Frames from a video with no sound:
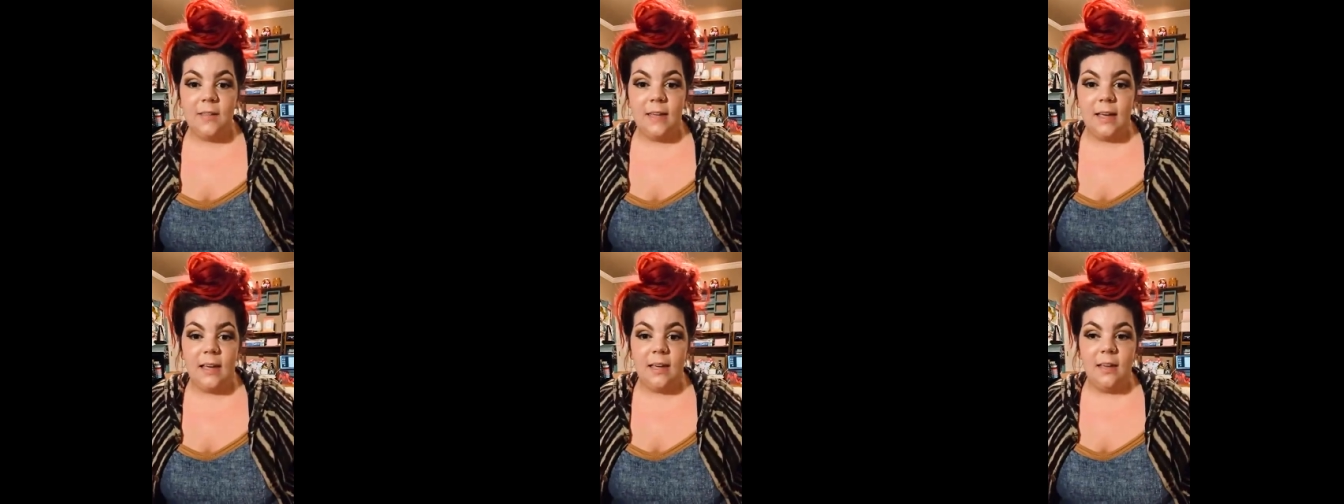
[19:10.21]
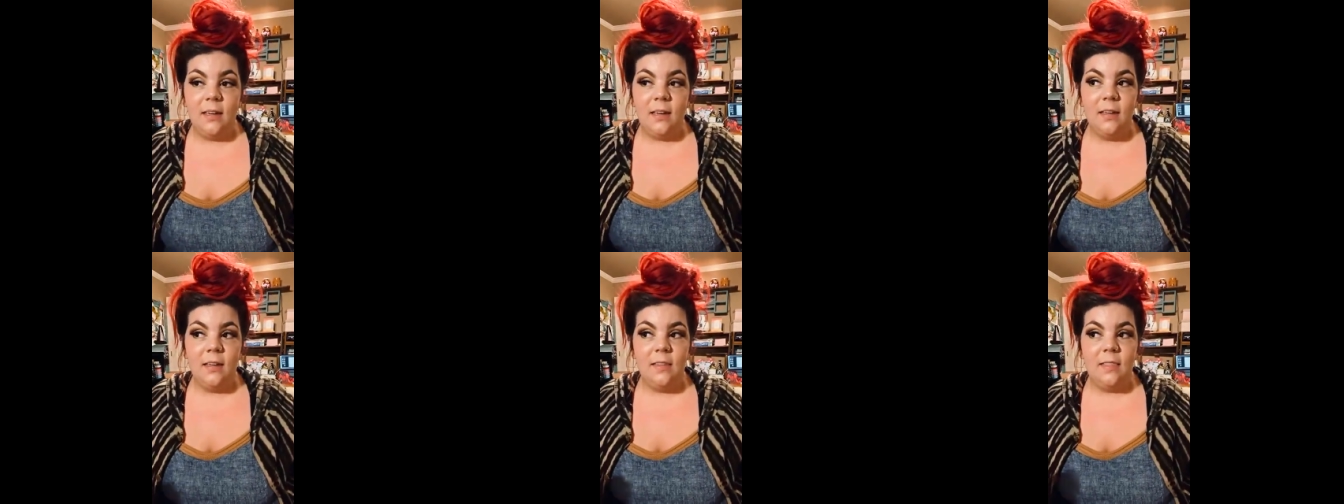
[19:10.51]

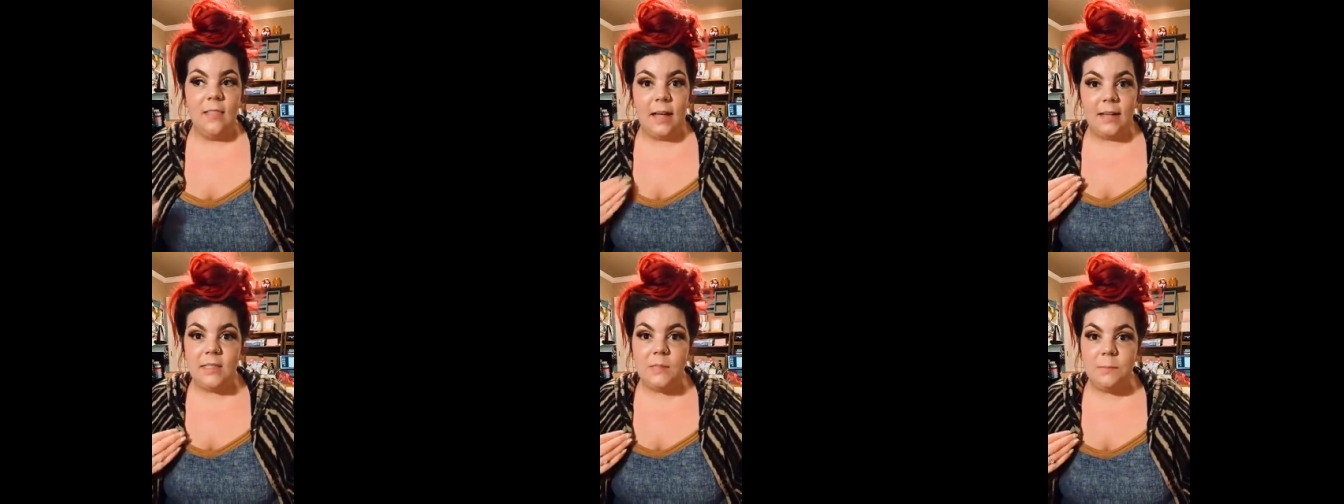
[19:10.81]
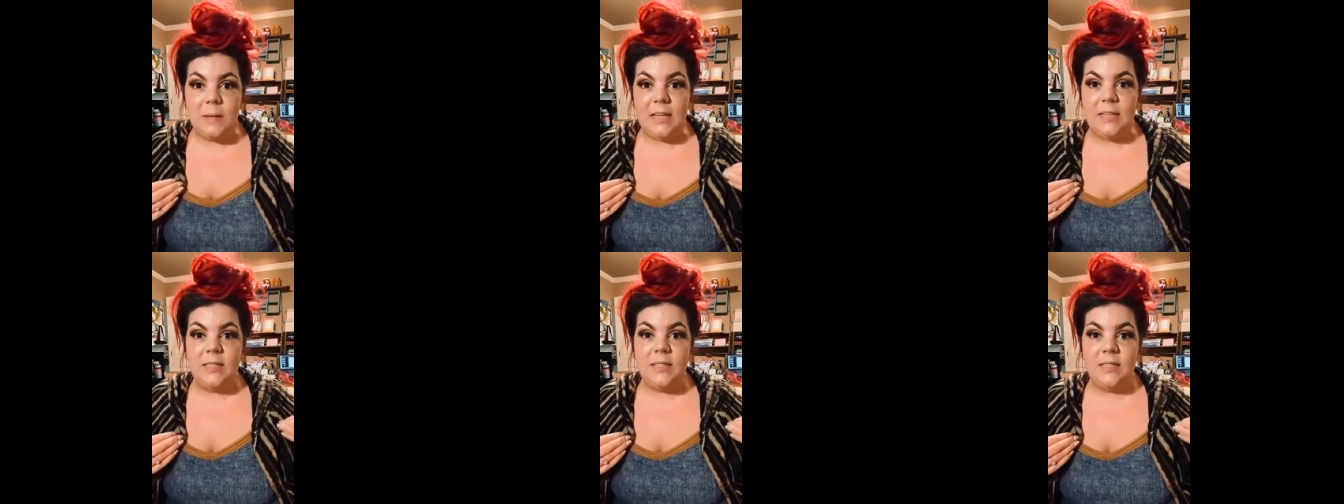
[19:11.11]
Like, that's
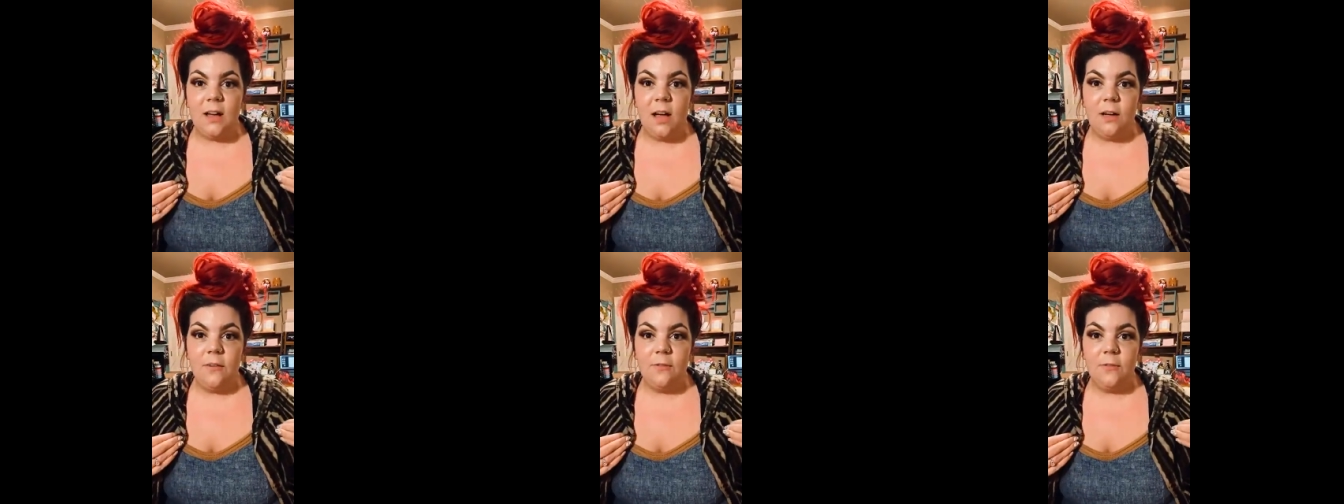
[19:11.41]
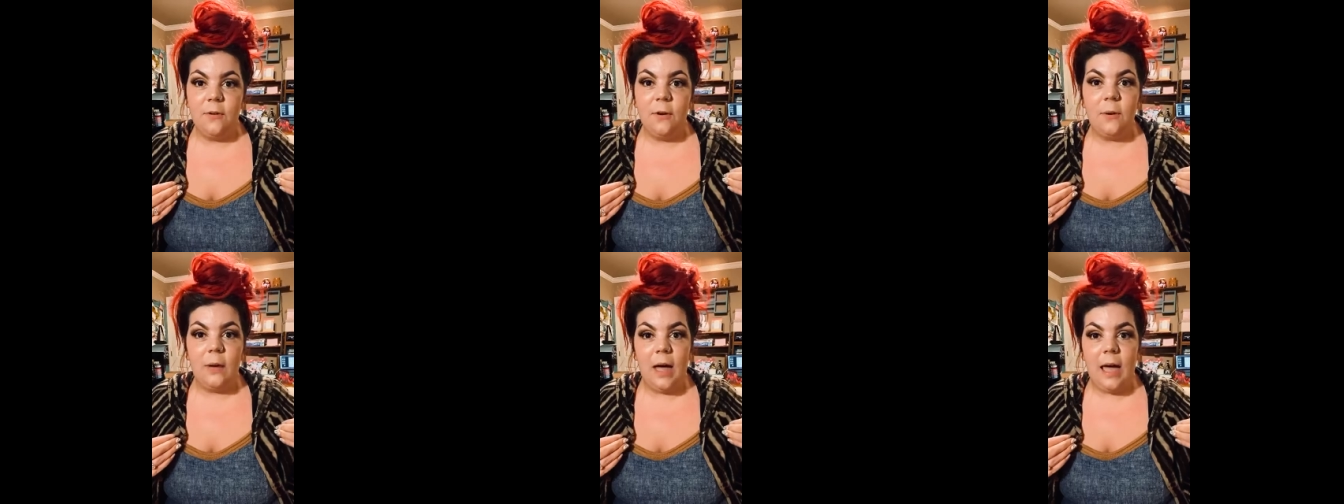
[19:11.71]
me
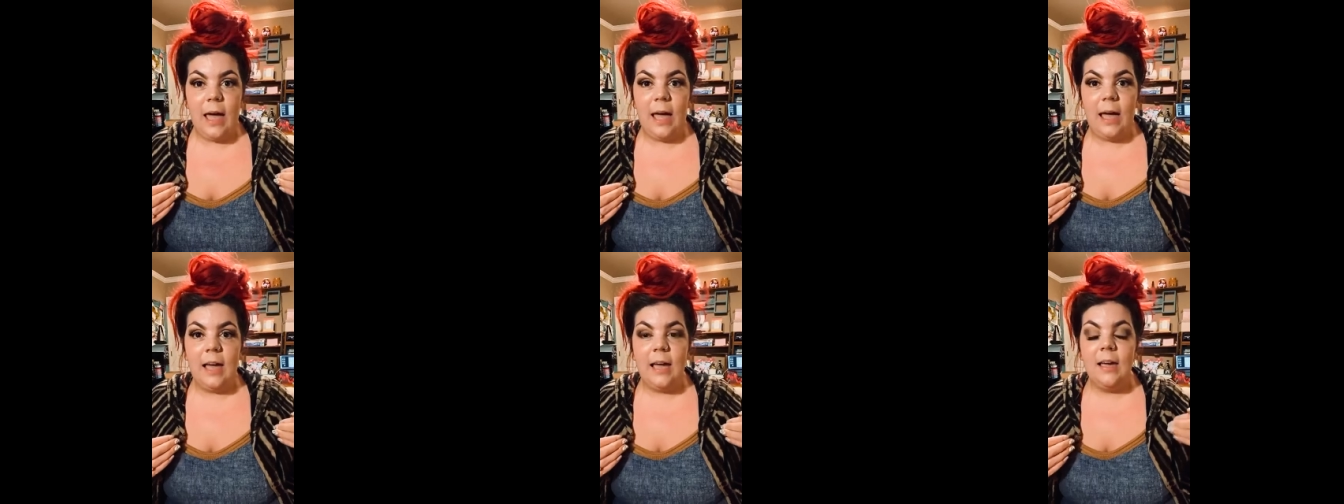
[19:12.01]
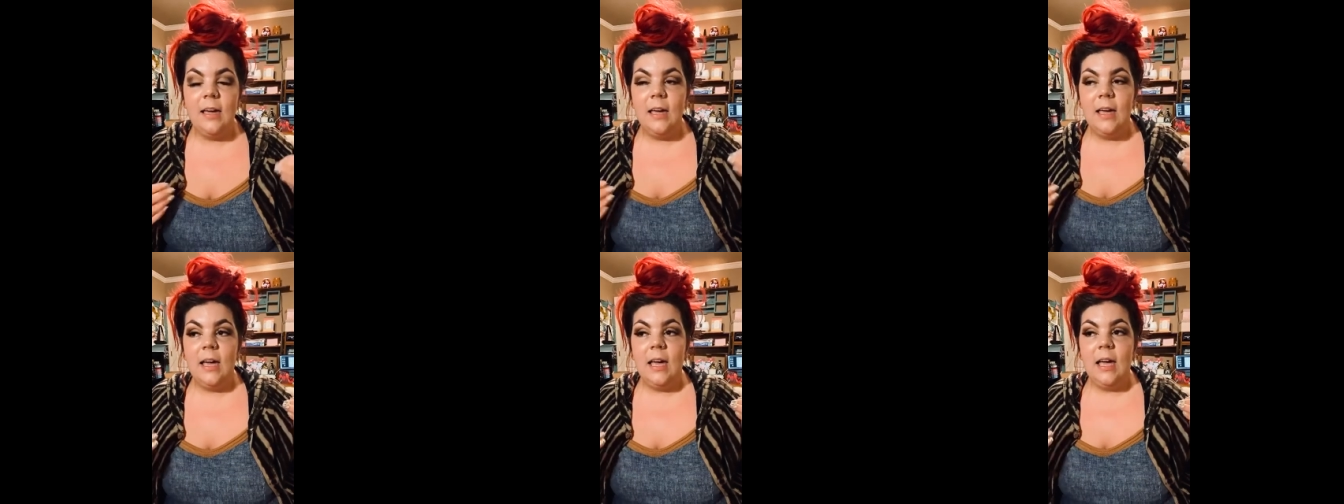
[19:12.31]
stuff,
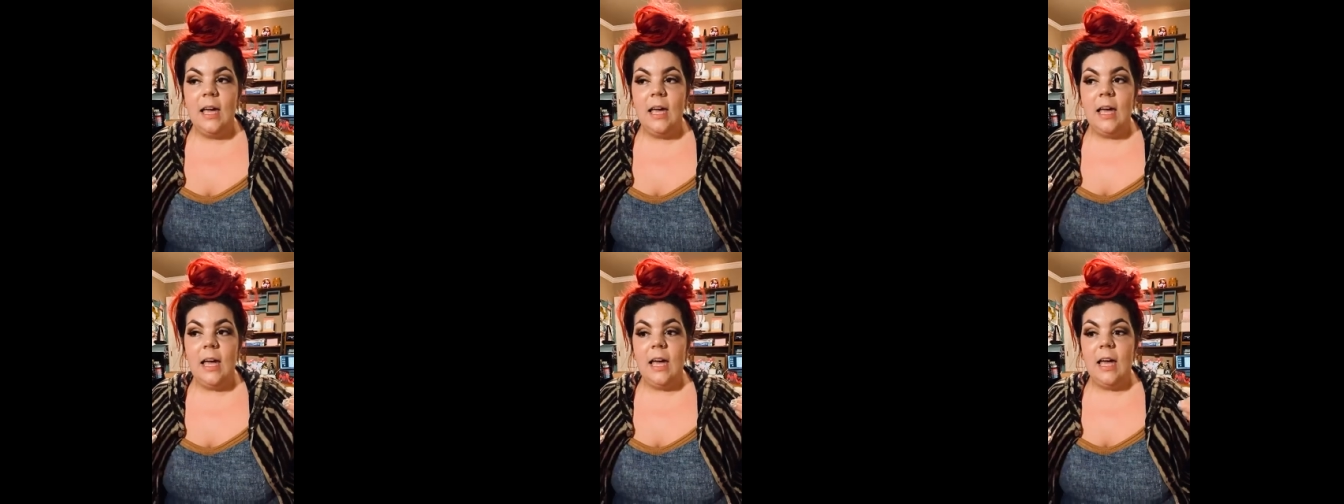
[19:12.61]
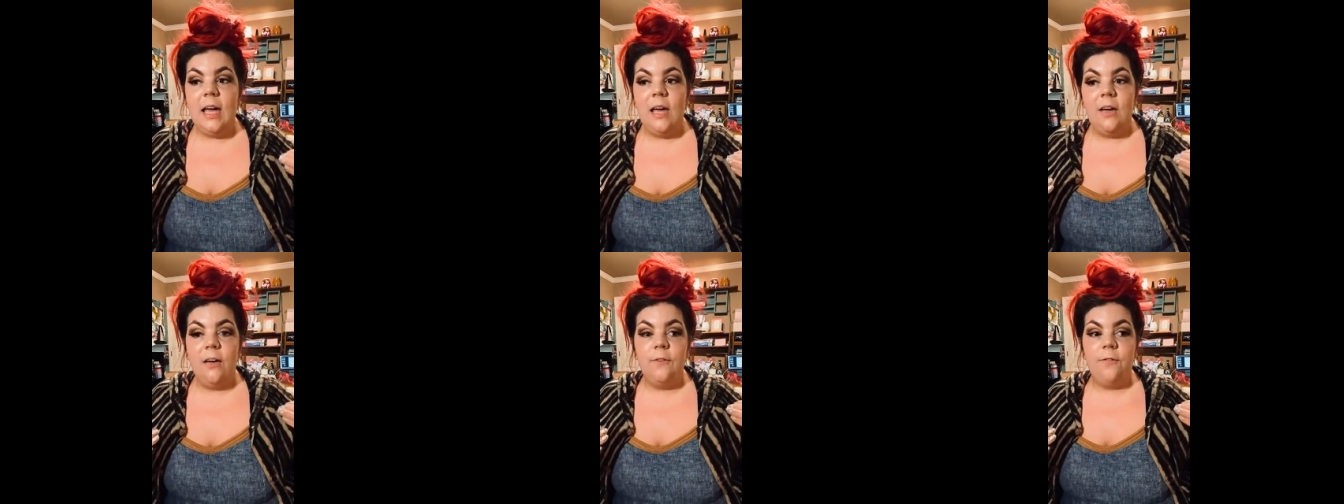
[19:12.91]
okay?
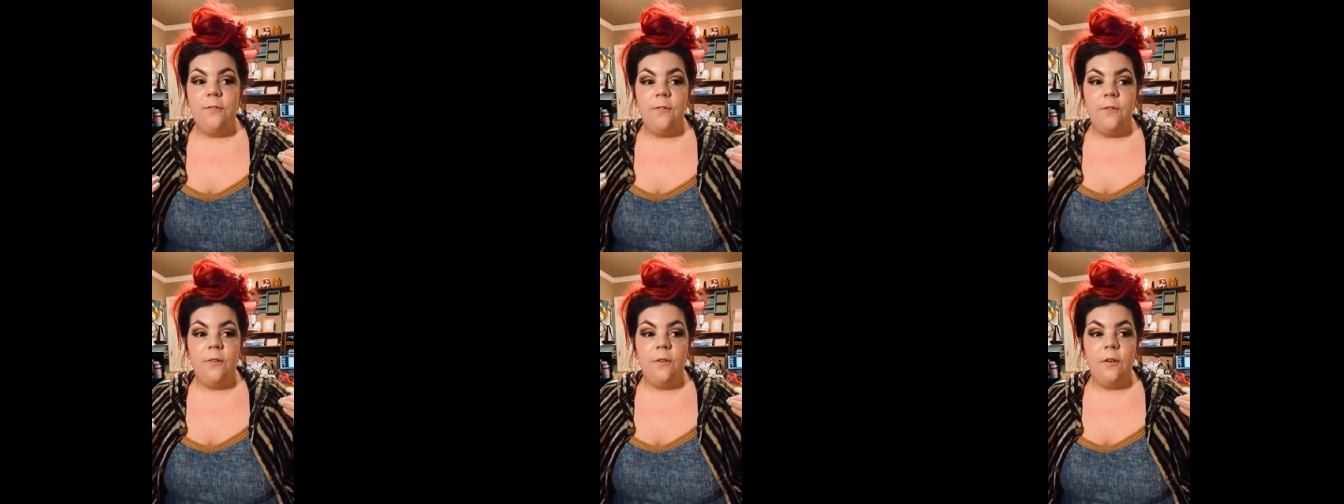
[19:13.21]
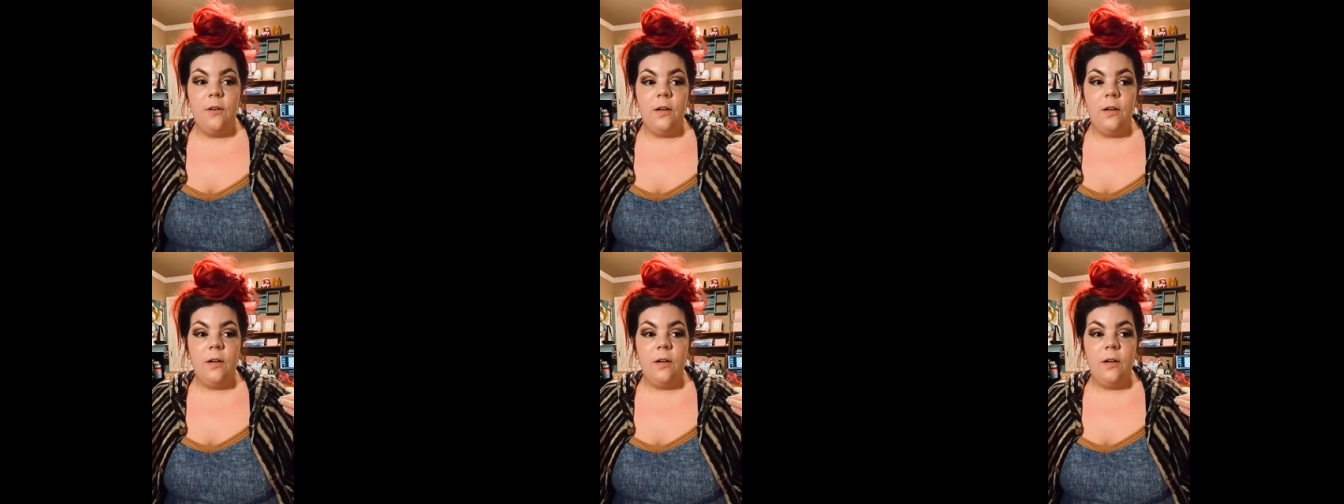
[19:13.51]
If